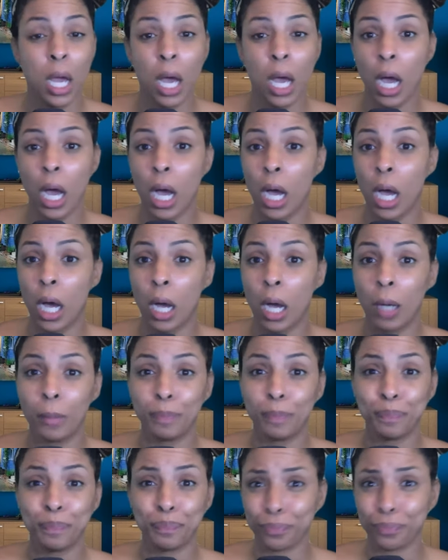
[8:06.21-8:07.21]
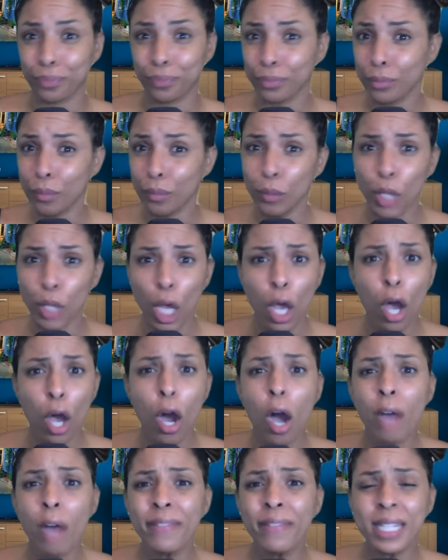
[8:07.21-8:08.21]
Um,
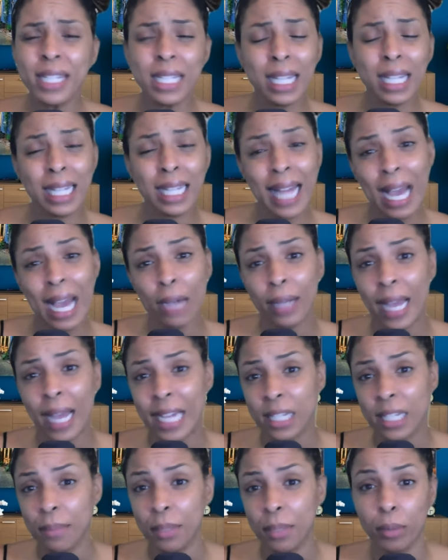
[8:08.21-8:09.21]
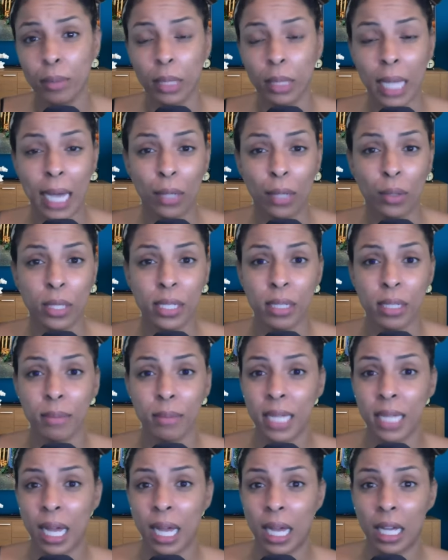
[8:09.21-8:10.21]
Obviously, Cloud had to be relied on
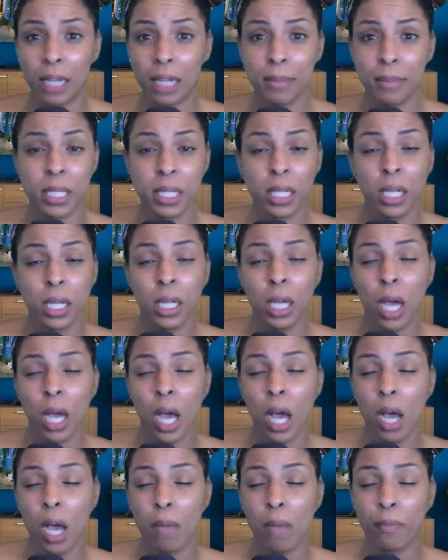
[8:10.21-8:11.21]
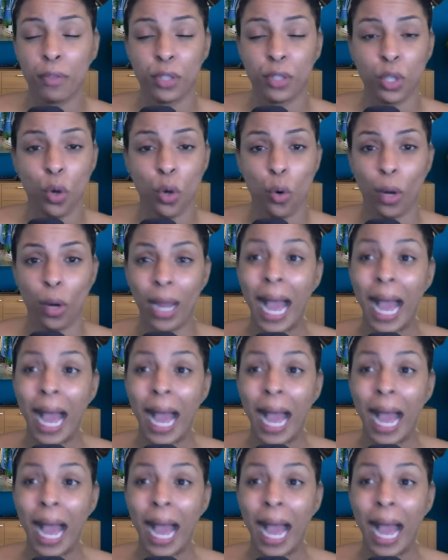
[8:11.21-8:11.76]
sometimes um, yeah. for scoring.